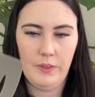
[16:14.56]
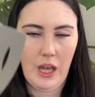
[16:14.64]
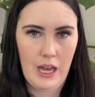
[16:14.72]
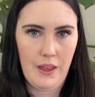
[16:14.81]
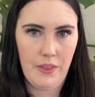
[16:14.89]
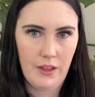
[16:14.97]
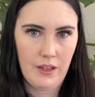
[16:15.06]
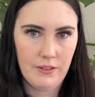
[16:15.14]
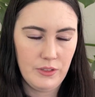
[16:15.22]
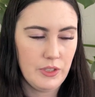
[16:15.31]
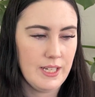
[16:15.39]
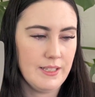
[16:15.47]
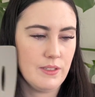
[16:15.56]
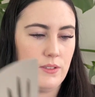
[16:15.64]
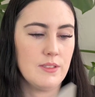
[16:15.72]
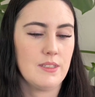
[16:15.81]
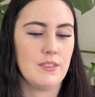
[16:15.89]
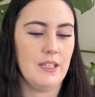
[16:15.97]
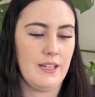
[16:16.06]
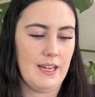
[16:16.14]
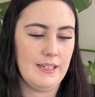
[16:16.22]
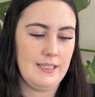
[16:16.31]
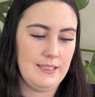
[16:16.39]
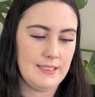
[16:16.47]
other utensils that
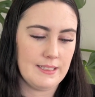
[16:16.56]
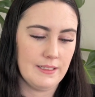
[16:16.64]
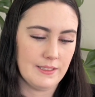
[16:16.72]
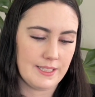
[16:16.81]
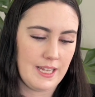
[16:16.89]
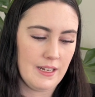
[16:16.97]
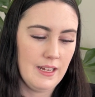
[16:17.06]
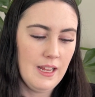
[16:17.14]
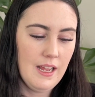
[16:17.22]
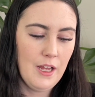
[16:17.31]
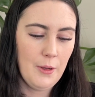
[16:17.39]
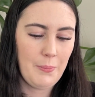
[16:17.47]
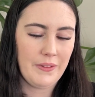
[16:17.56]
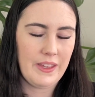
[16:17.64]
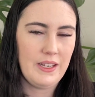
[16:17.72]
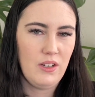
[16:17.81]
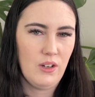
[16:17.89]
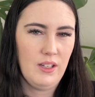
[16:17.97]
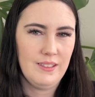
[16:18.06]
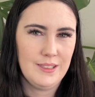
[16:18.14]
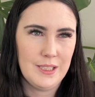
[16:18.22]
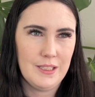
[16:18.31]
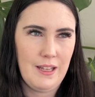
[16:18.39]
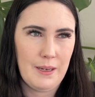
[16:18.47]
aren't in this little set, but they're not
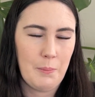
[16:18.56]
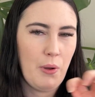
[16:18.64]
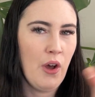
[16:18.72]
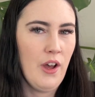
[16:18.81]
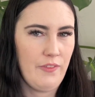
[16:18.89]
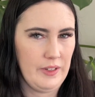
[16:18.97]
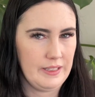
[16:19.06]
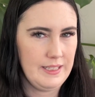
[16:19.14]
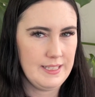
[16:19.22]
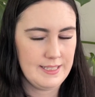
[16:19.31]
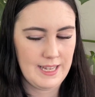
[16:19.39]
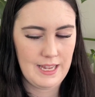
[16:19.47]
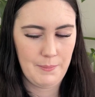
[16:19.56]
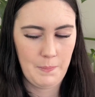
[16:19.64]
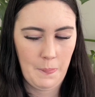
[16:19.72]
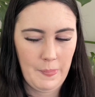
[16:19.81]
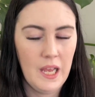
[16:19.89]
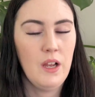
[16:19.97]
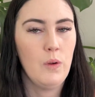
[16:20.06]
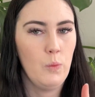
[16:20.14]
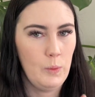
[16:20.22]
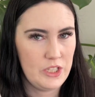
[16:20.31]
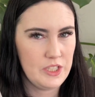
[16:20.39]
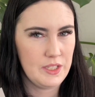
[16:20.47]
like perfectly the same,
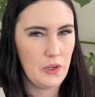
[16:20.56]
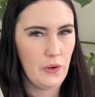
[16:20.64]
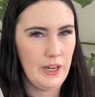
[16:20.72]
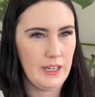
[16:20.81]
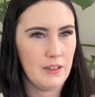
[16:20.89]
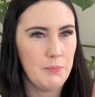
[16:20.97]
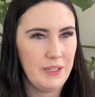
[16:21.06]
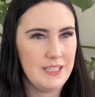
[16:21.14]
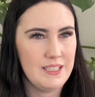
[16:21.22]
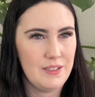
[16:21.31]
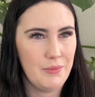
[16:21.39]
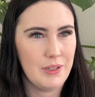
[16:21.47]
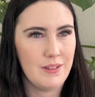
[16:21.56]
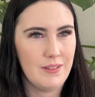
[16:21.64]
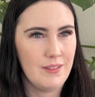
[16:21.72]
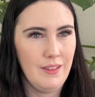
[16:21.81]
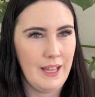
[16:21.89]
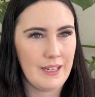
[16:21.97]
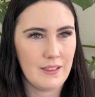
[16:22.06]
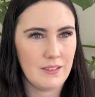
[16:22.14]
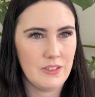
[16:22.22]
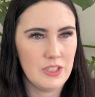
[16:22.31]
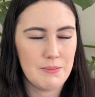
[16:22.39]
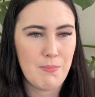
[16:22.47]
which is annoying because you would like
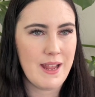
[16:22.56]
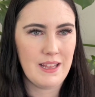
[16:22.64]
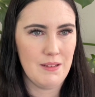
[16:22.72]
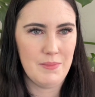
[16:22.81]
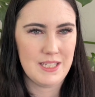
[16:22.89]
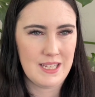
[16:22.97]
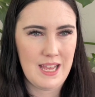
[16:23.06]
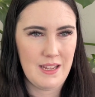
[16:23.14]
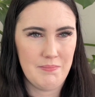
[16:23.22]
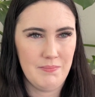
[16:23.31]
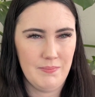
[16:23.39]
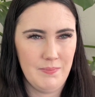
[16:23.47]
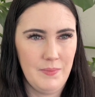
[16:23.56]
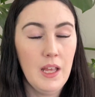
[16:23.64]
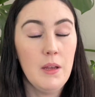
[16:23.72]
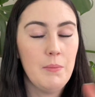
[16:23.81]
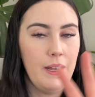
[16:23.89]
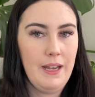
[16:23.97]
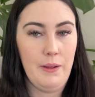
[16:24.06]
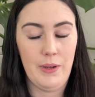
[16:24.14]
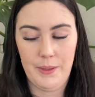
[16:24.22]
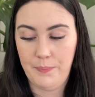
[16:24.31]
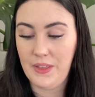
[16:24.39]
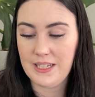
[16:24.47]
just make them the same. But
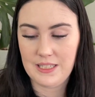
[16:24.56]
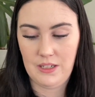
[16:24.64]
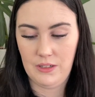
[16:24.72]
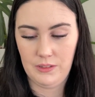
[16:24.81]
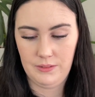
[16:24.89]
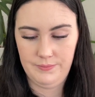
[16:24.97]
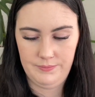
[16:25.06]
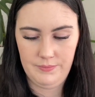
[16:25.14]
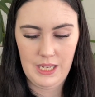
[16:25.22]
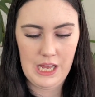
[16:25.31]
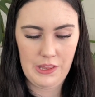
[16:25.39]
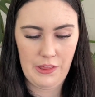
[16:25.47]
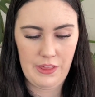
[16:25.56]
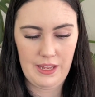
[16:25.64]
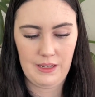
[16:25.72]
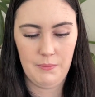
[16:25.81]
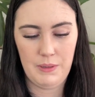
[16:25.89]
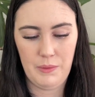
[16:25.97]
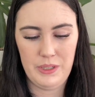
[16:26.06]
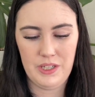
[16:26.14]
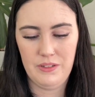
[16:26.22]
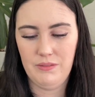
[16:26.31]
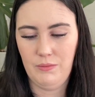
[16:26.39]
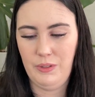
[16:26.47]
anyway, that's a whole other thing, but we
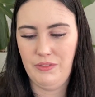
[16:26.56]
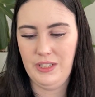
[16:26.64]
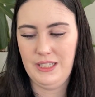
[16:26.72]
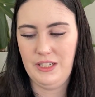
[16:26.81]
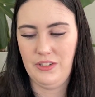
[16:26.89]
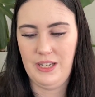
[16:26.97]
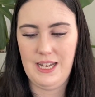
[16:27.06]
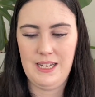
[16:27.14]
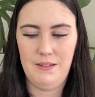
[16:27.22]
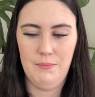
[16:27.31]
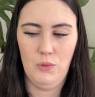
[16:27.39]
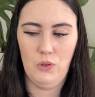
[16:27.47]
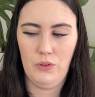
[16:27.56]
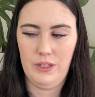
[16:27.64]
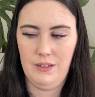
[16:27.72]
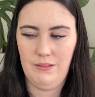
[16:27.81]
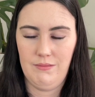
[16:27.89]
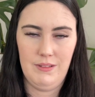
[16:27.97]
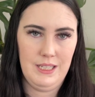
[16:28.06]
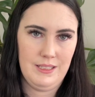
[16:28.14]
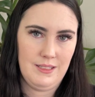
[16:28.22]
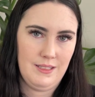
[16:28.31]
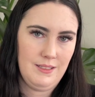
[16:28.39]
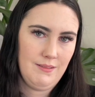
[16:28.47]
really don't need more than
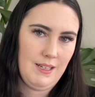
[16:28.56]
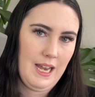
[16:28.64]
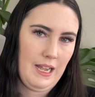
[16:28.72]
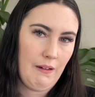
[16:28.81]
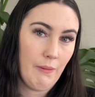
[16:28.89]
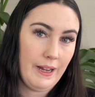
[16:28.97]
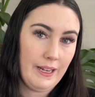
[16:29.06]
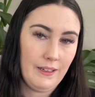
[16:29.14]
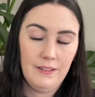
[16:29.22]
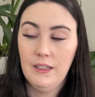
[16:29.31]
this anyway.